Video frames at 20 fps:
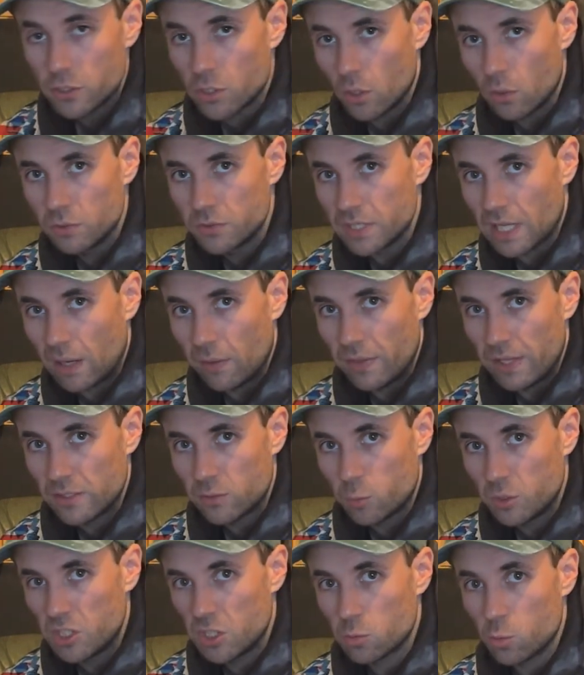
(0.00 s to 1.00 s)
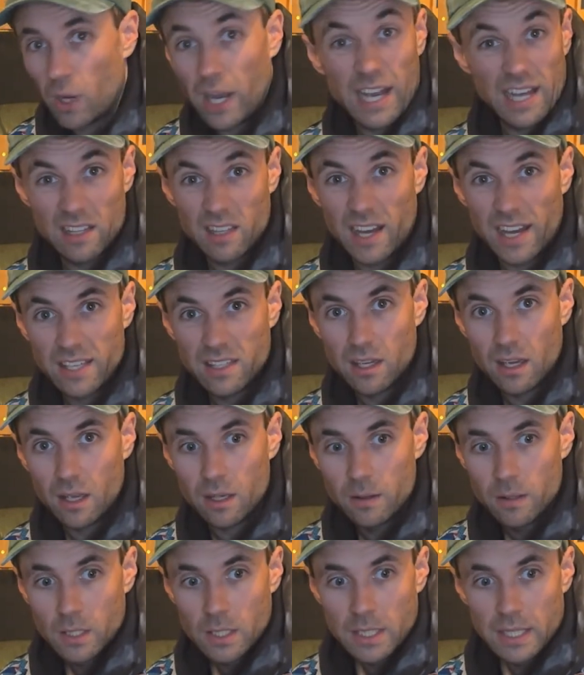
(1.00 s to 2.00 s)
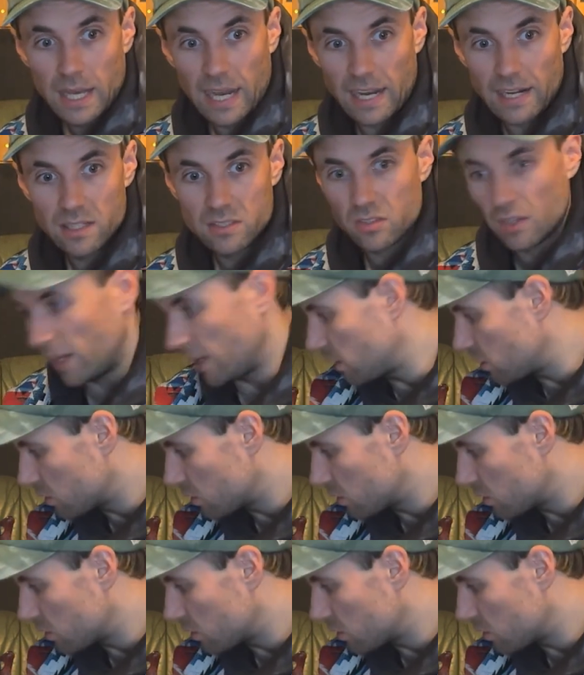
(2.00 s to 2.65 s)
tones out of this, which is why I like it. And it's like